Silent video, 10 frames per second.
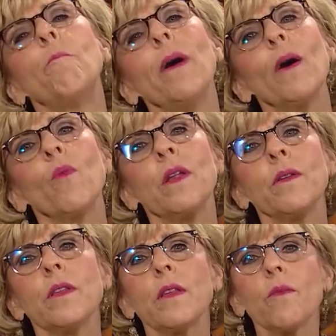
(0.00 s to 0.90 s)
But
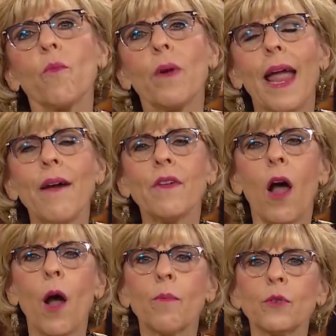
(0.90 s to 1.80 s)
when we have an
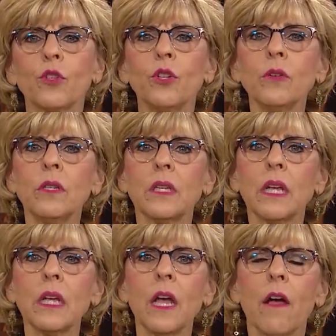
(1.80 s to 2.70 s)

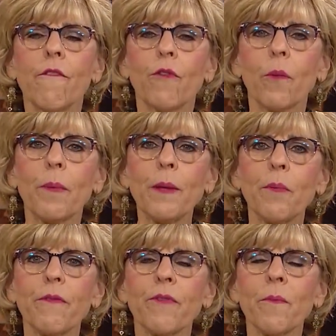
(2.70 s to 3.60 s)
opportunity for
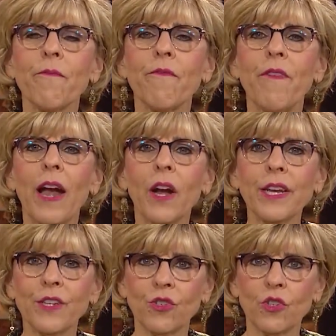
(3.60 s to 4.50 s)
people from
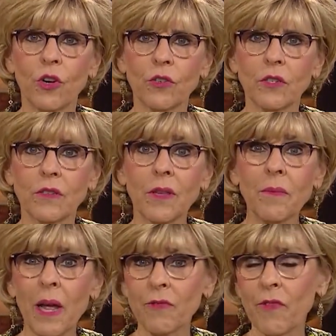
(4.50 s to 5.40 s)
various churches,
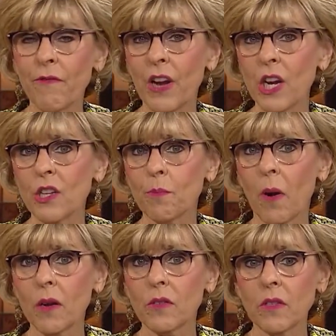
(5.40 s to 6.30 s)
sometimes from various
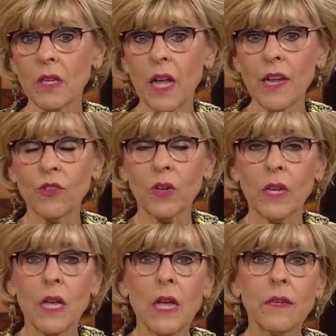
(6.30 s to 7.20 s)
parts of the
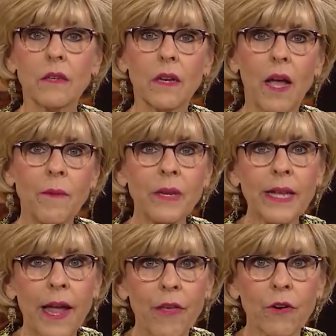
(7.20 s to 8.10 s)
country, to come
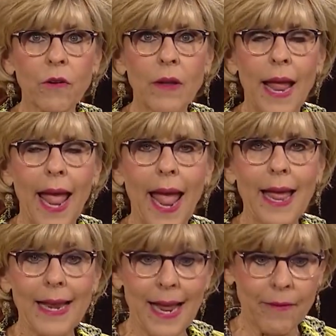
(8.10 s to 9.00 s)
together,
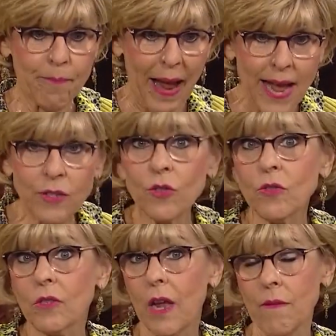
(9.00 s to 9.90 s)
and
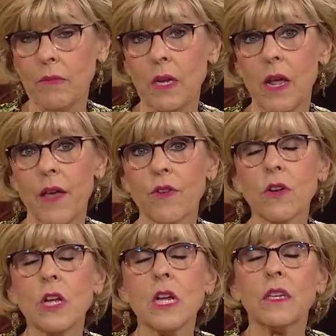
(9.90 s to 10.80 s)
pastors come
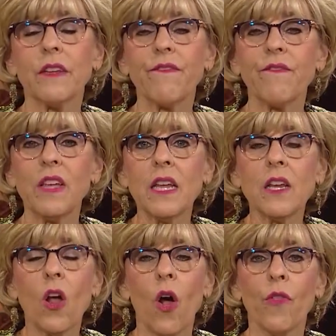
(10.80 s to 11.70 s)
together to
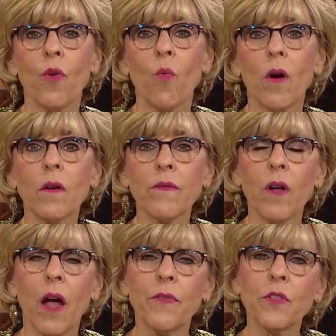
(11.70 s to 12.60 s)
feed on the Word of
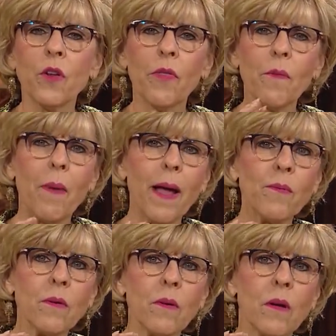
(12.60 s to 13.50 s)
God. You know, the
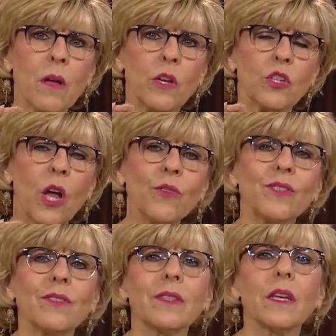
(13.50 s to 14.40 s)
Bible shows
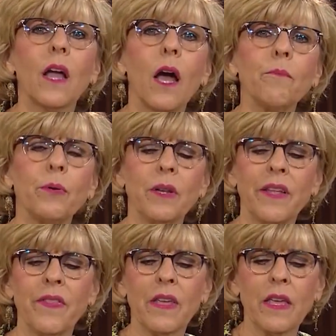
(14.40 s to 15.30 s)
us that God put
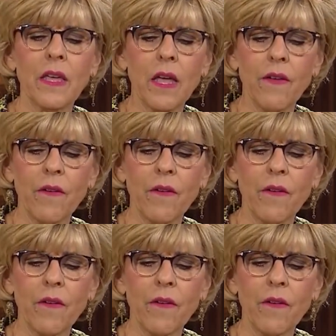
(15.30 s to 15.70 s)
in the